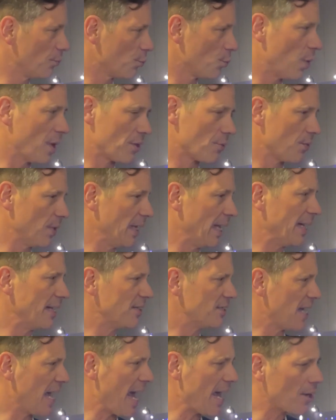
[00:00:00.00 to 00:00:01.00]
Whether
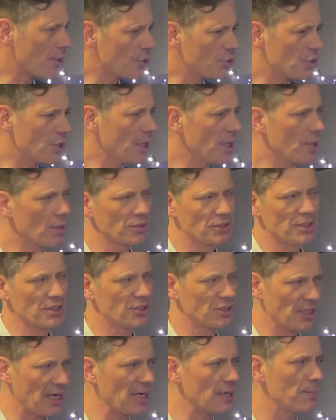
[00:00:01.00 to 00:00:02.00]
related to energy or
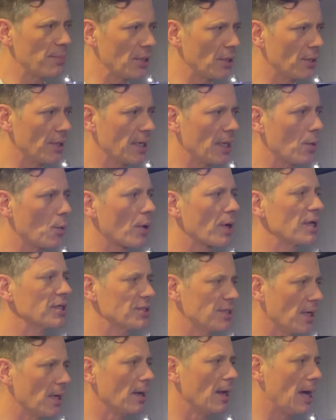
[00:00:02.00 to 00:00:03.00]
sustainability, we're going to
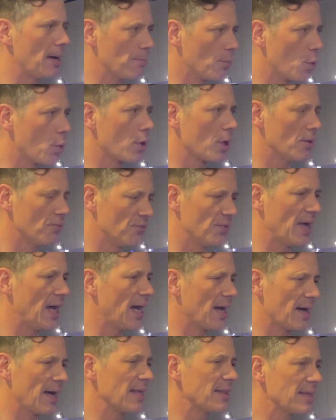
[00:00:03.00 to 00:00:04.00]
see a lot more of
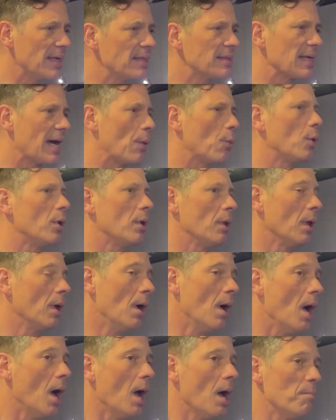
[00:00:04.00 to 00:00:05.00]
that. I think that will
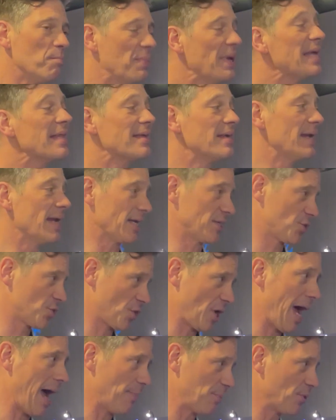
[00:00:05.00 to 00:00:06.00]
be the next
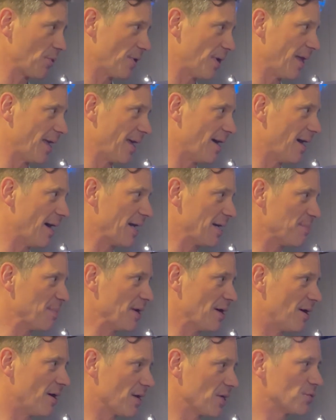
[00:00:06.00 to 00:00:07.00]
chapter in AI, to
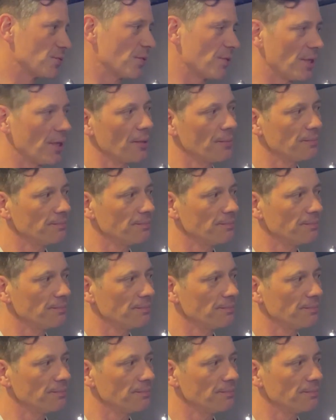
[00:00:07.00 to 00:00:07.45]
be honest with you.